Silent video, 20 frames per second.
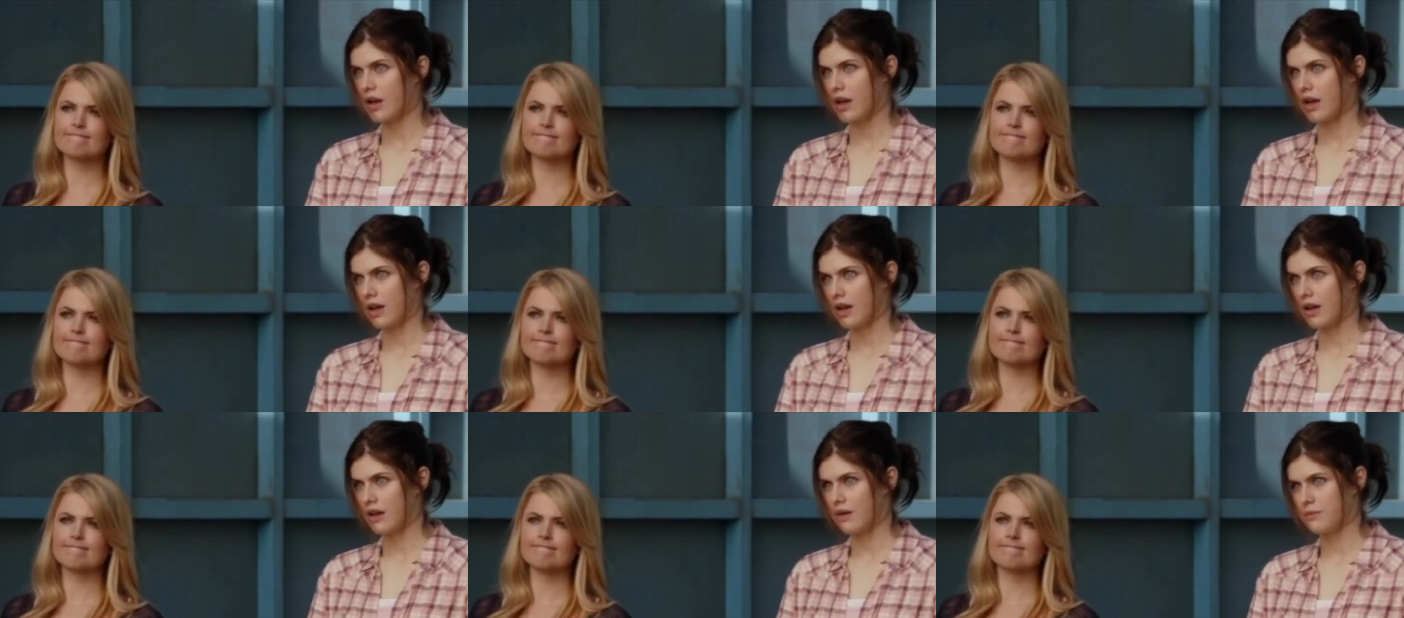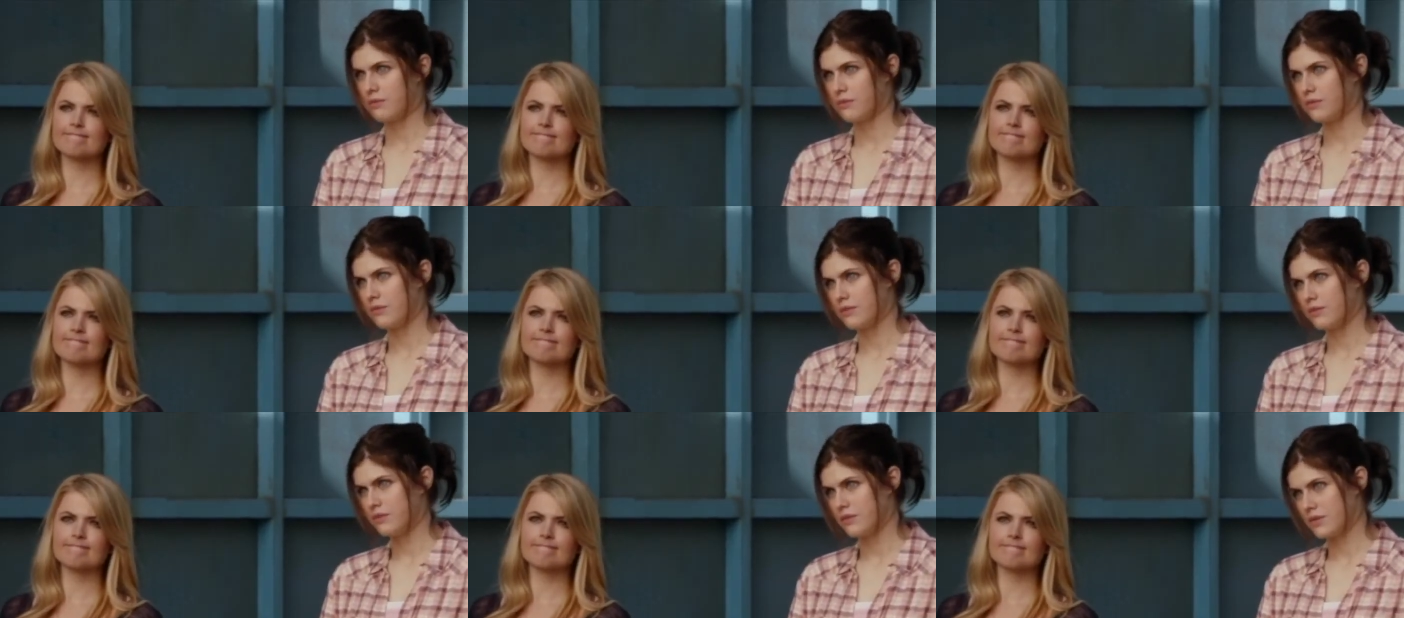Speaker 1: Um,
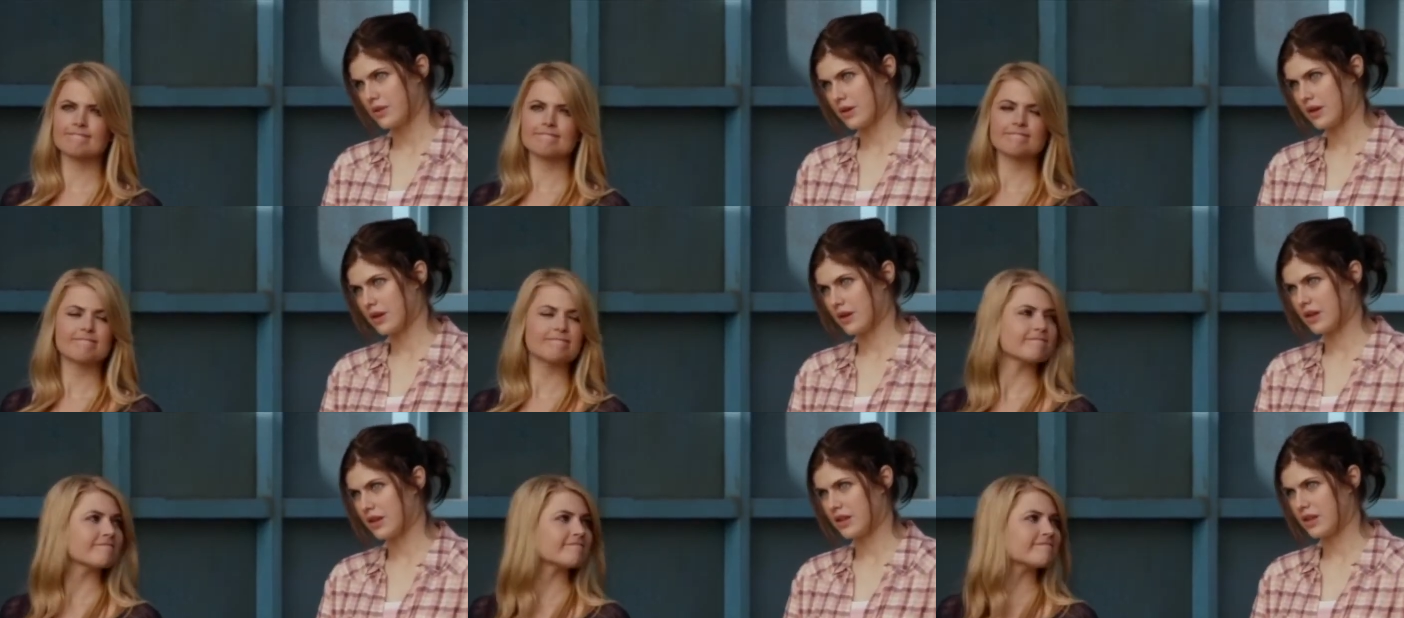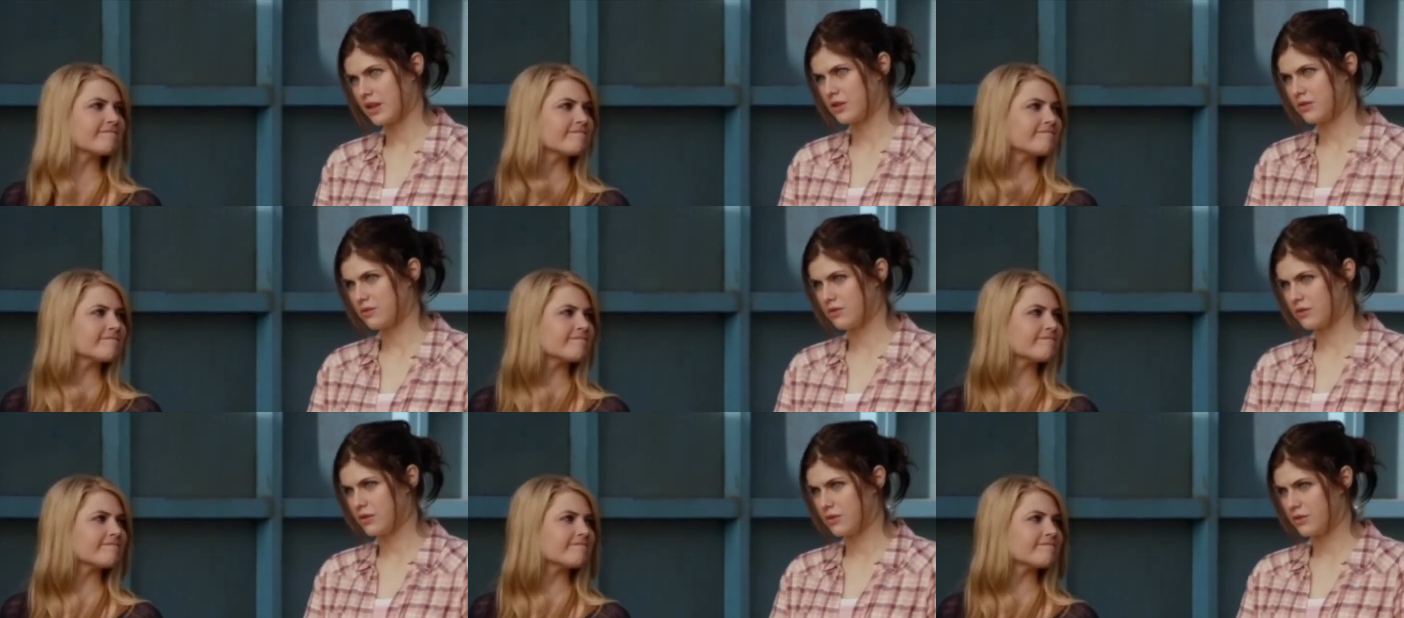I think
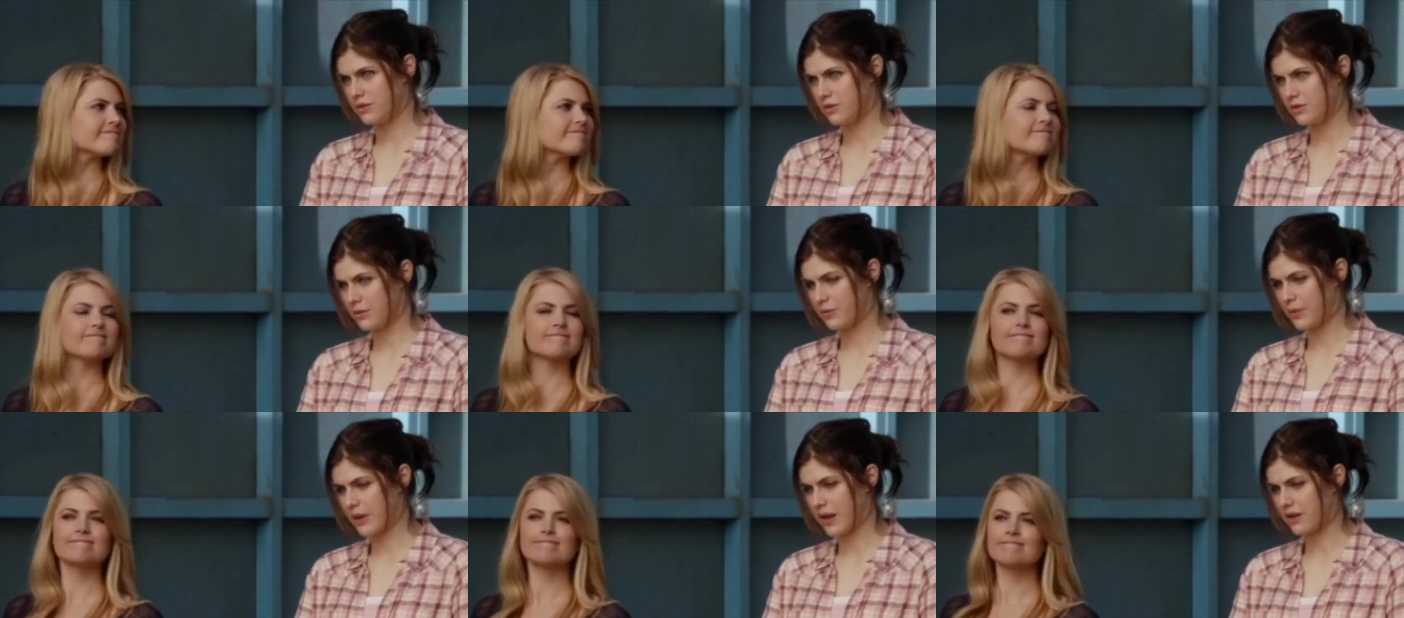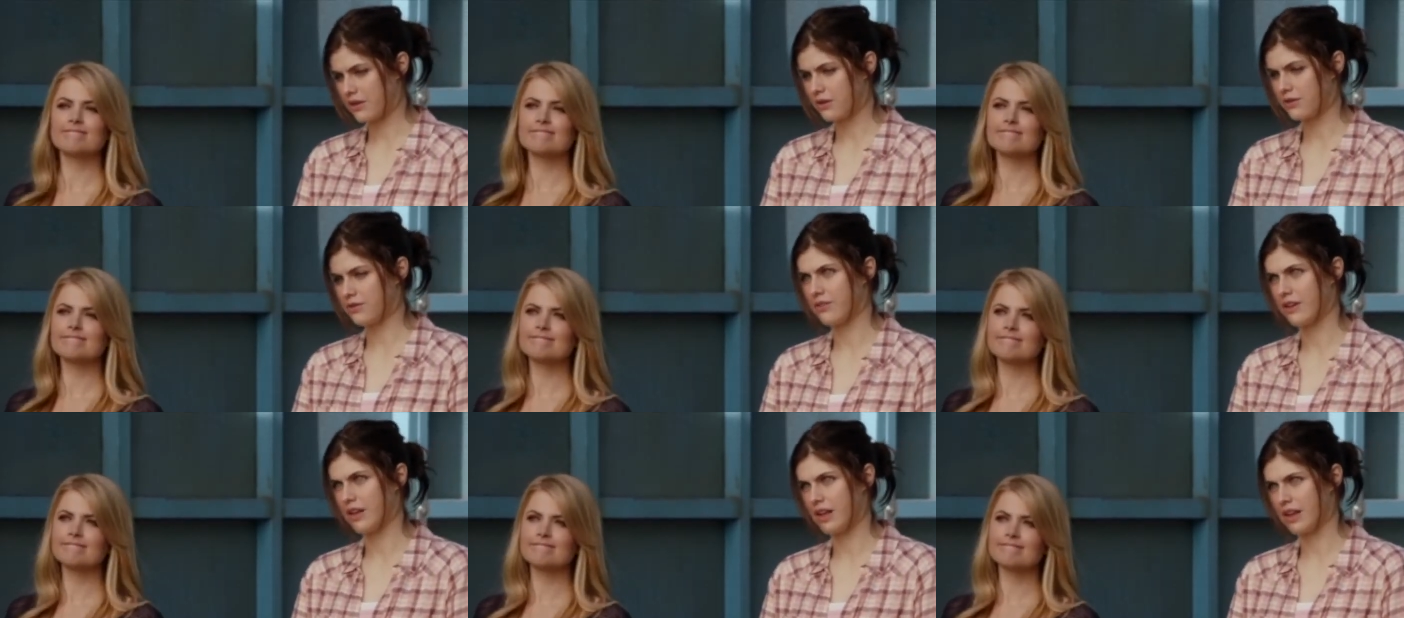your
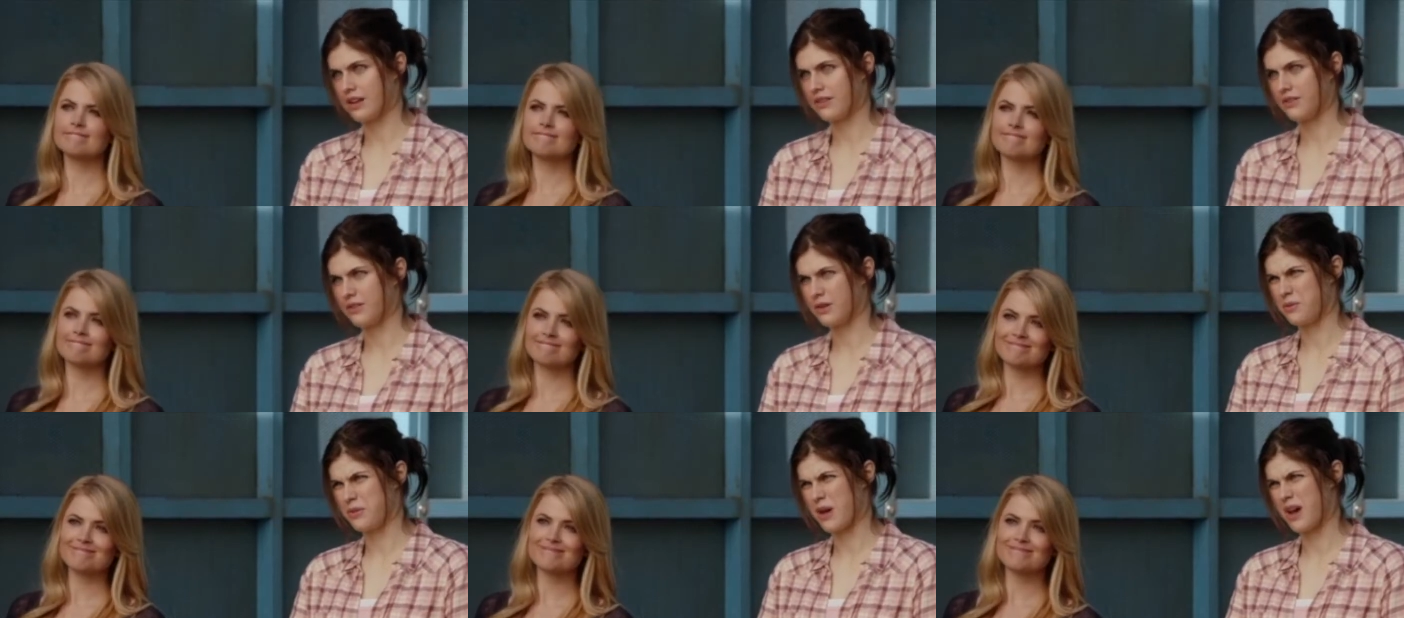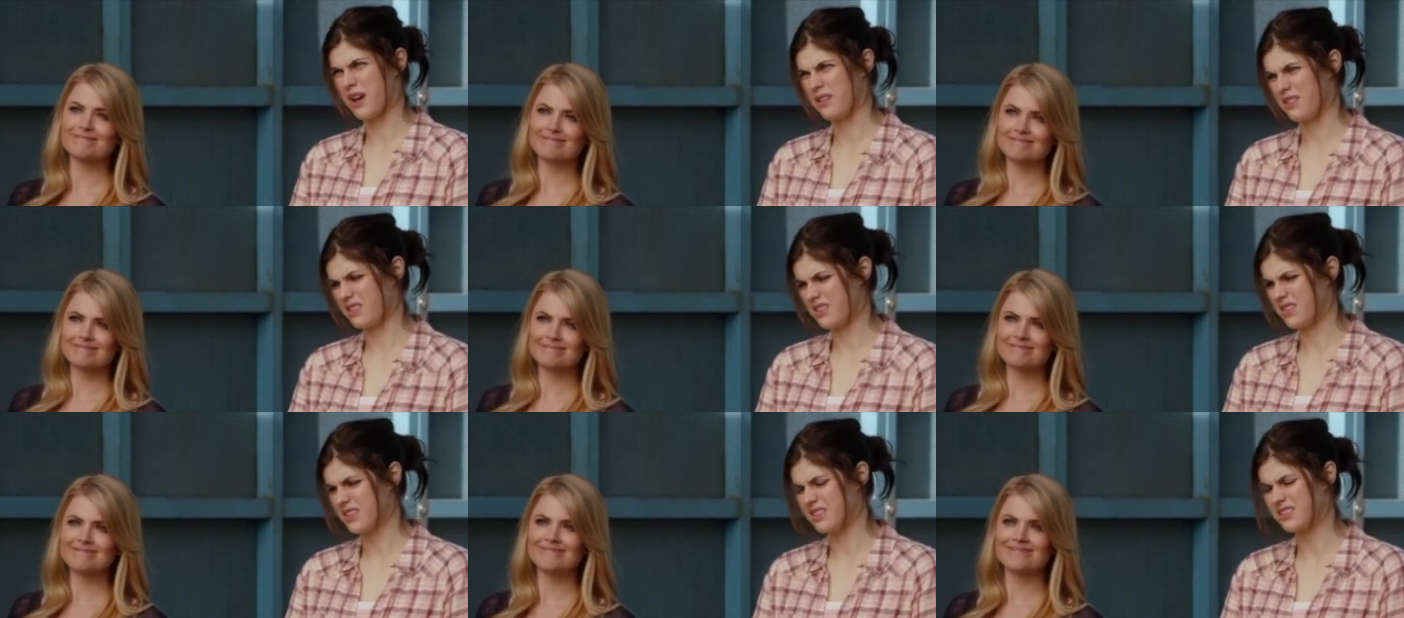bagel fell out of your
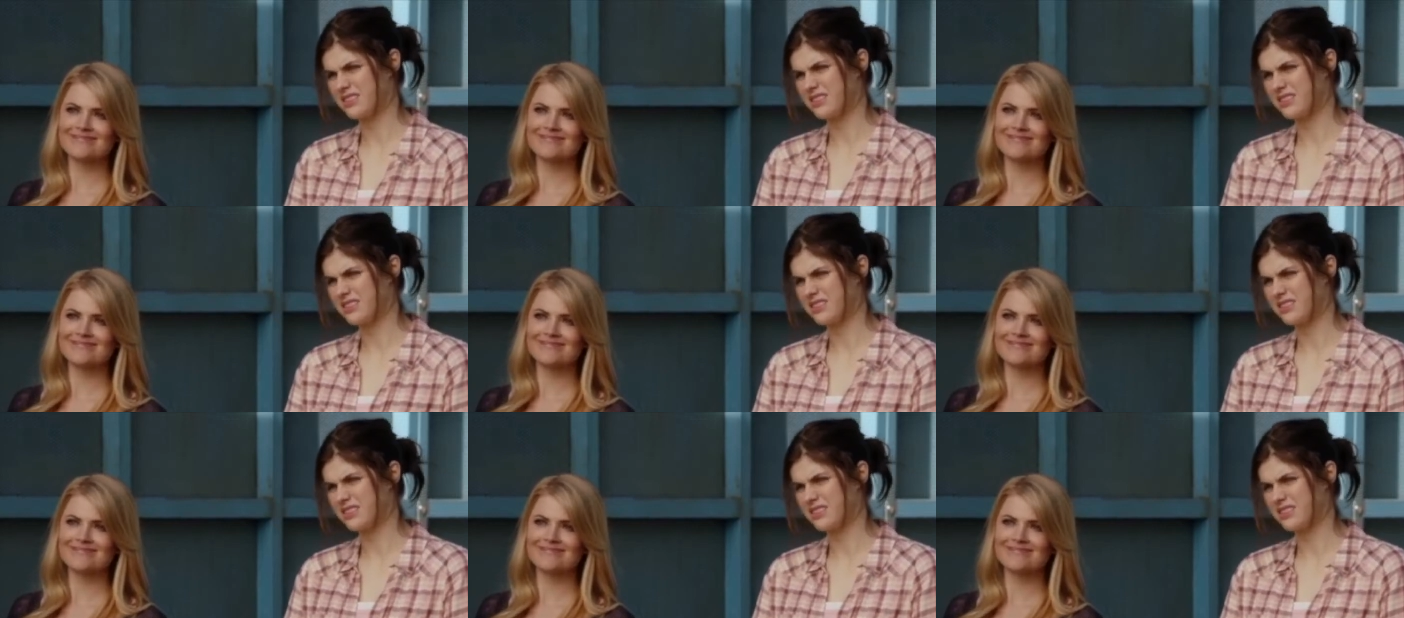mouth.